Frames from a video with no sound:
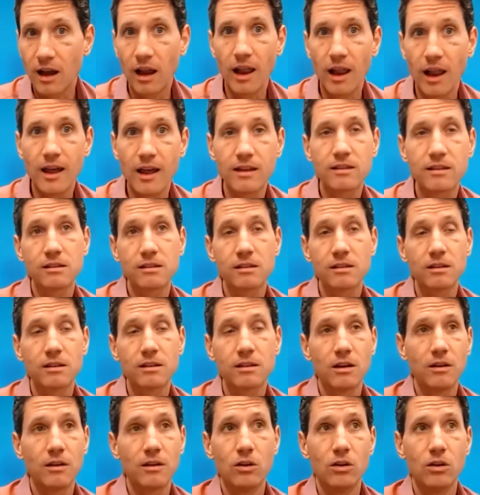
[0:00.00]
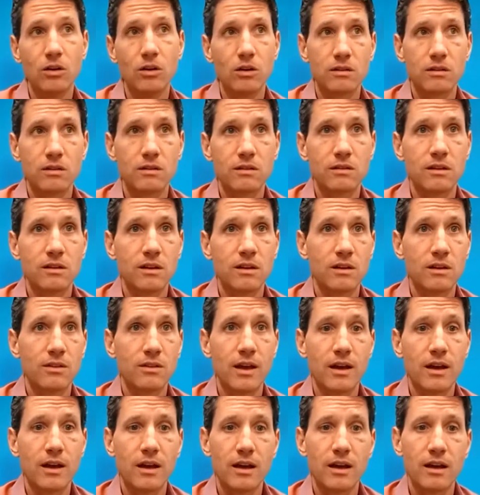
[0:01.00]
Unless, of course,
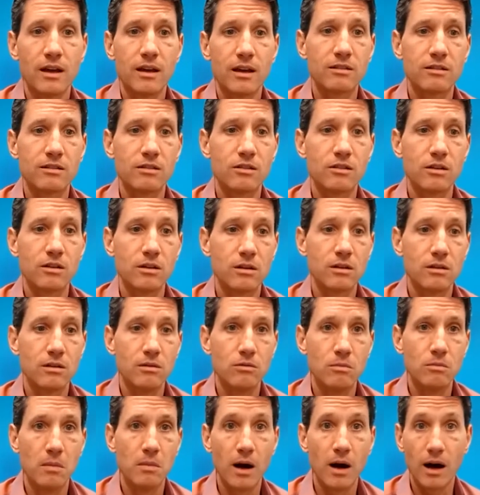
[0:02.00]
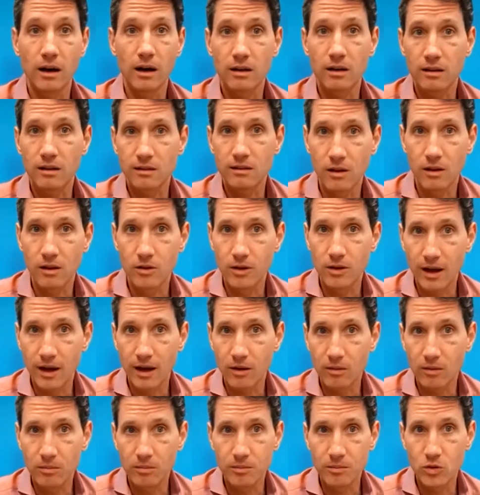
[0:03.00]
there is a marked
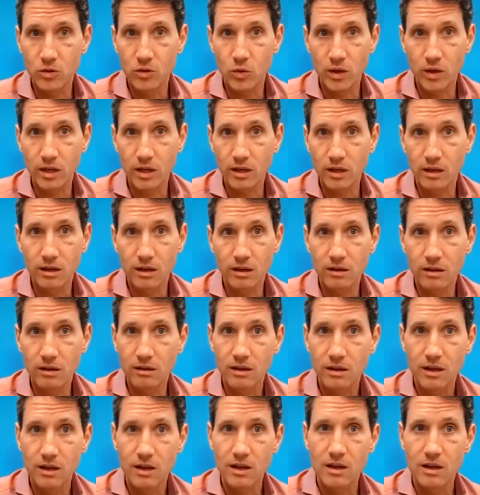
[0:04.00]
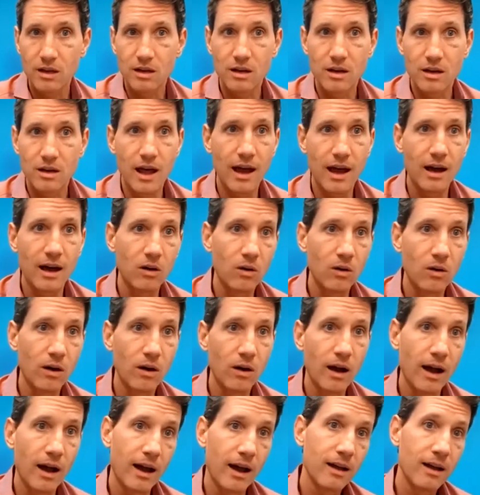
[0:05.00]
slowdown between
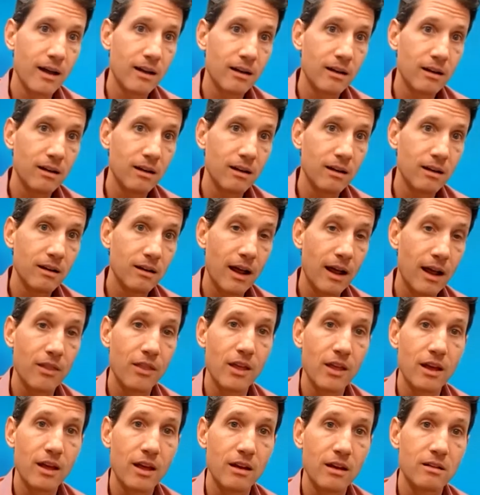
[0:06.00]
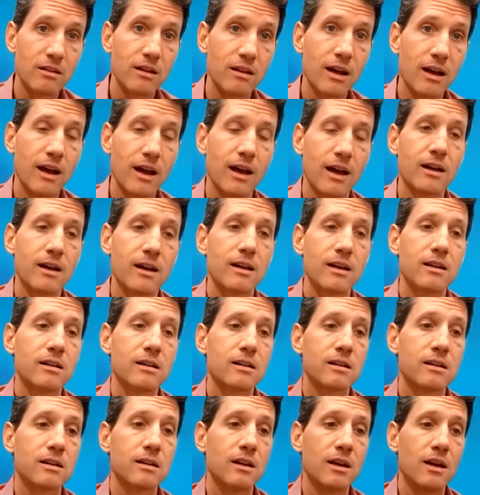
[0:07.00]
now and then.
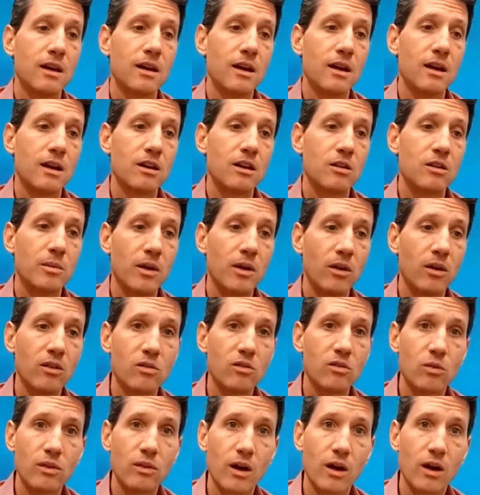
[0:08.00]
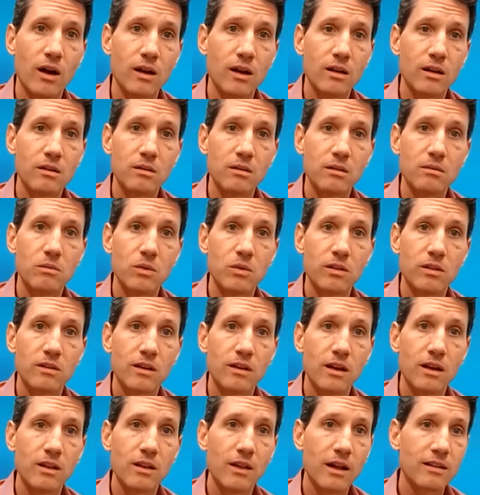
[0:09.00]
And to be honest with you, I would
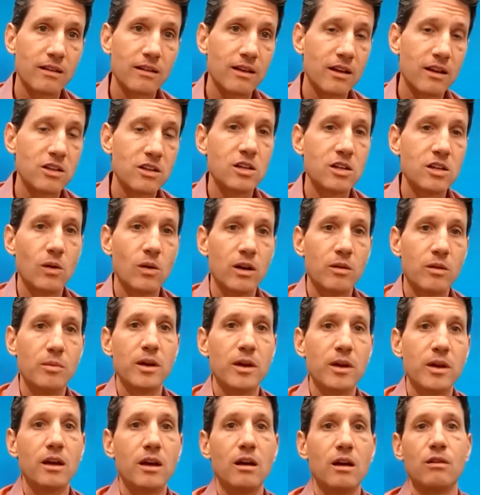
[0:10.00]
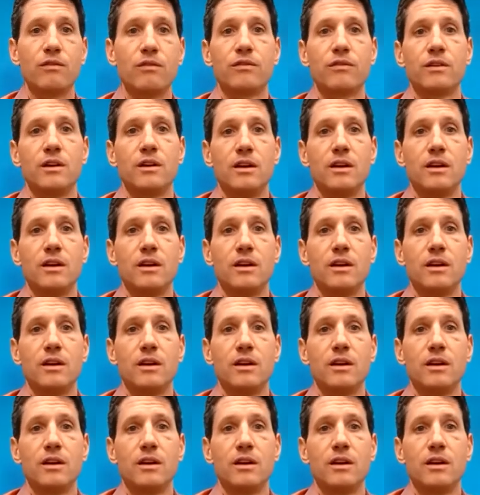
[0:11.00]
say that's actually quite a big if.